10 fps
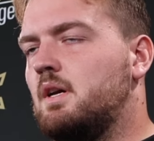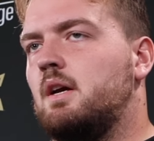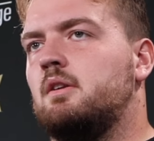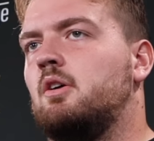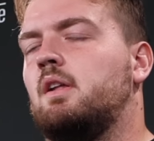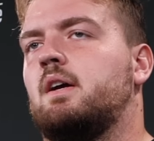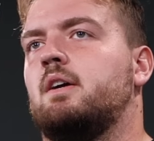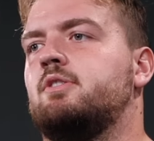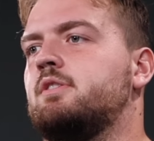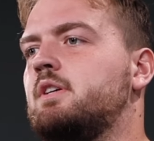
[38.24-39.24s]
Yeah, you know, like
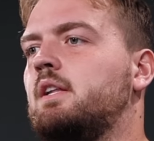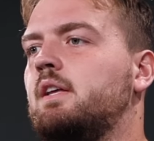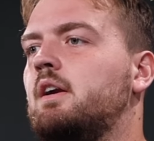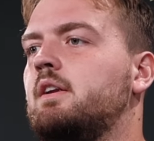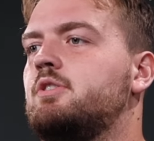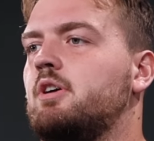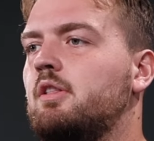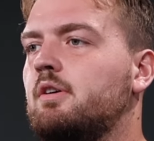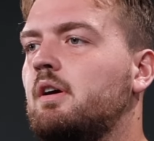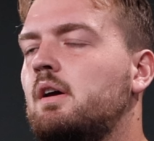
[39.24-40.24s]
I just said, lean on each
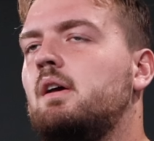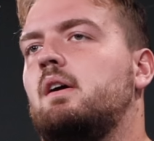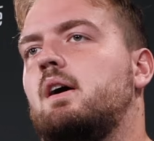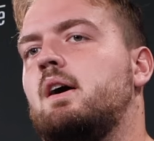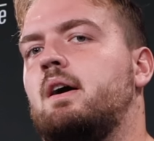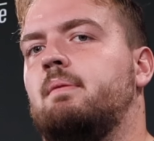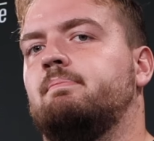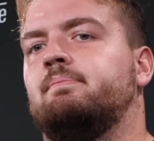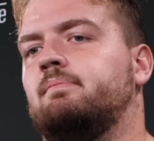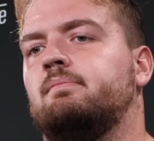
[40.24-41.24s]
other.
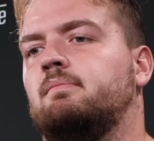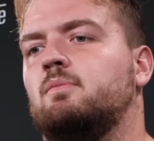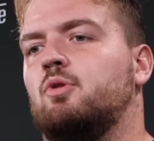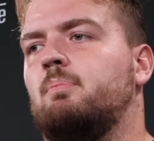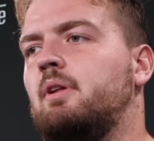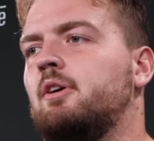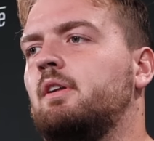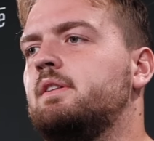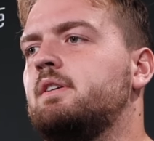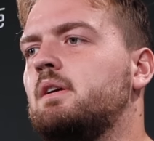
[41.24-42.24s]
We're a
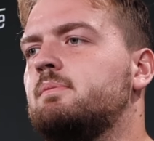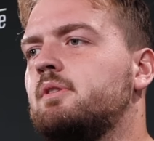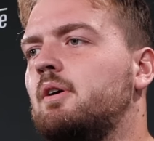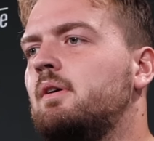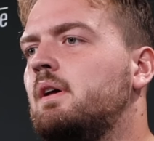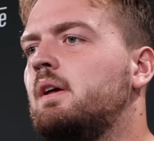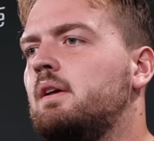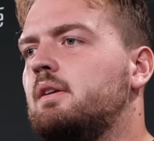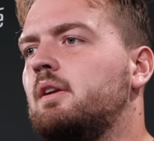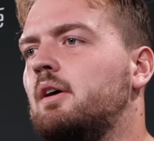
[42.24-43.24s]
player-led team, so,
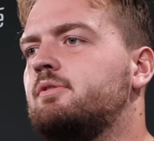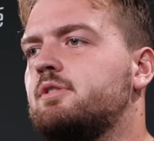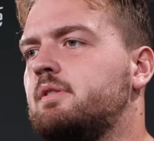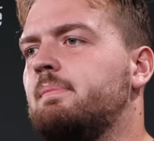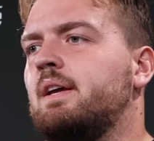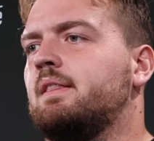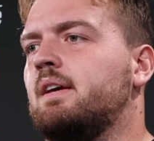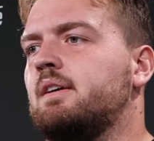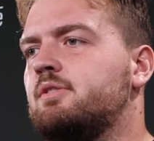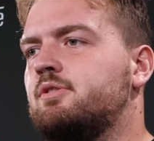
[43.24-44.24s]
you know, just the main
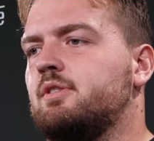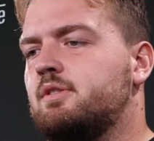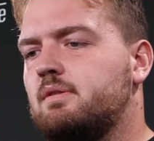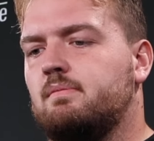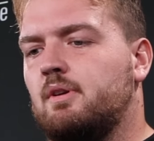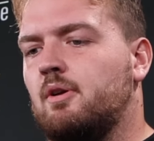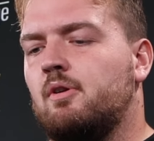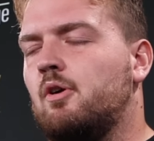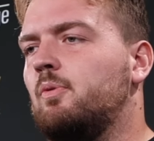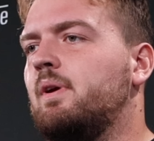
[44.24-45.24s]
thing is just, you know,
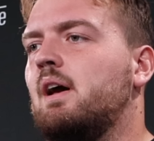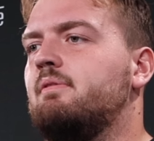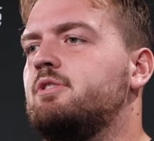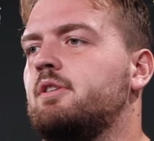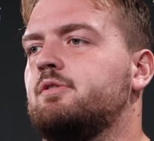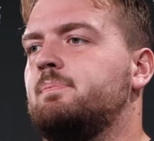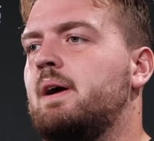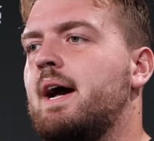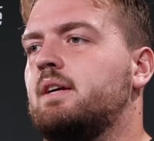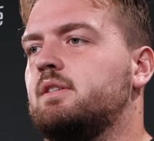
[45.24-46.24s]
knowing we have each other's
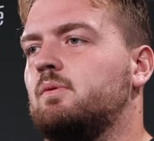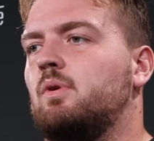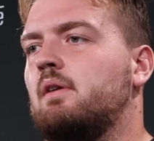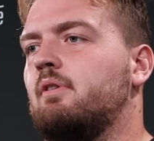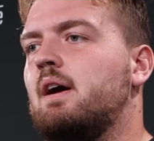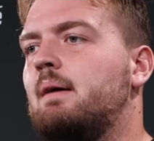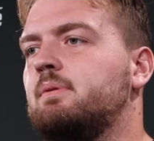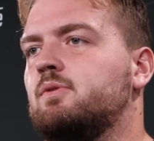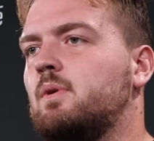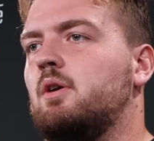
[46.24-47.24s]
backs and whatever
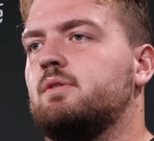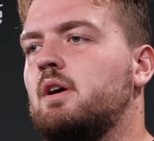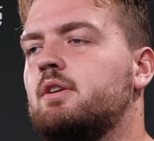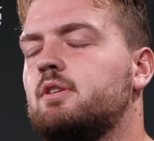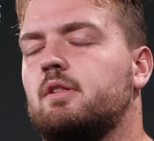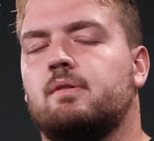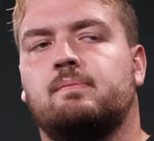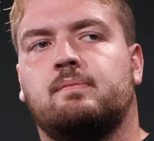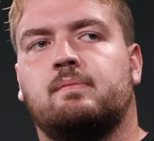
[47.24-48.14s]
happens, we always got each other.